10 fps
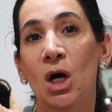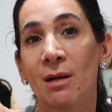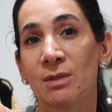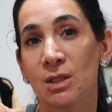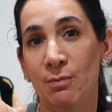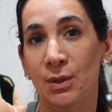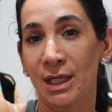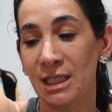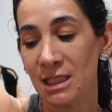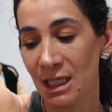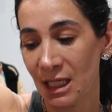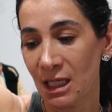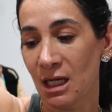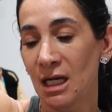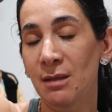Palm
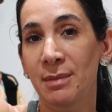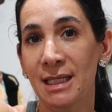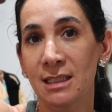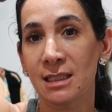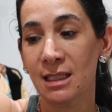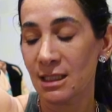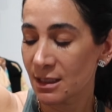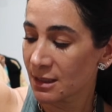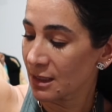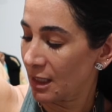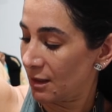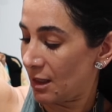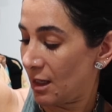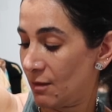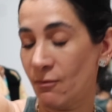Springsy pieces
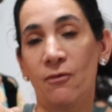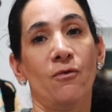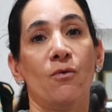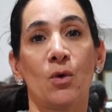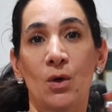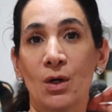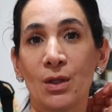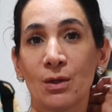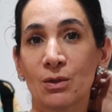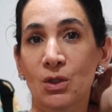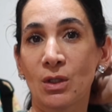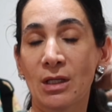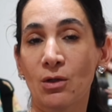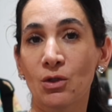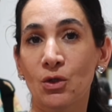for those
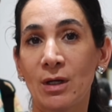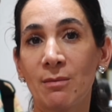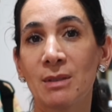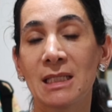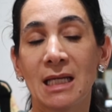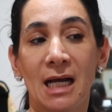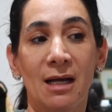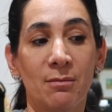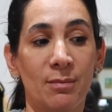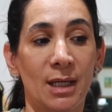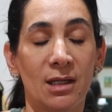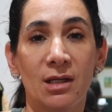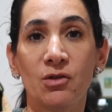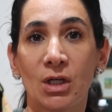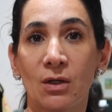little trips, but
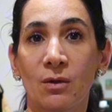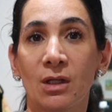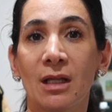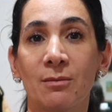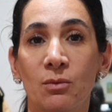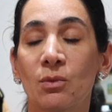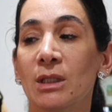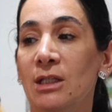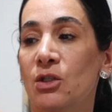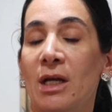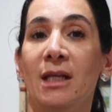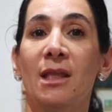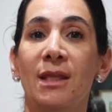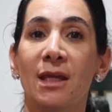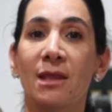in general I'm really trying
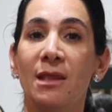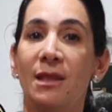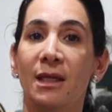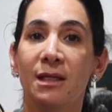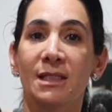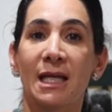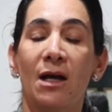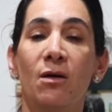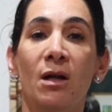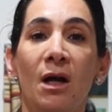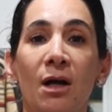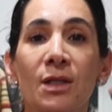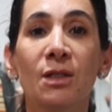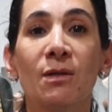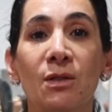to think things out.
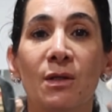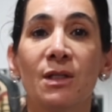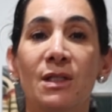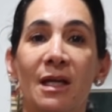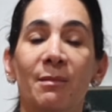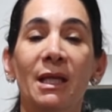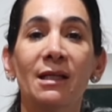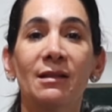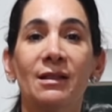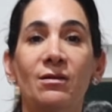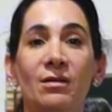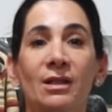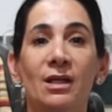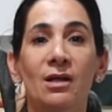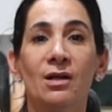Also, as you can see, I'm like
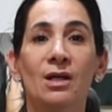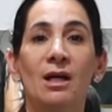literally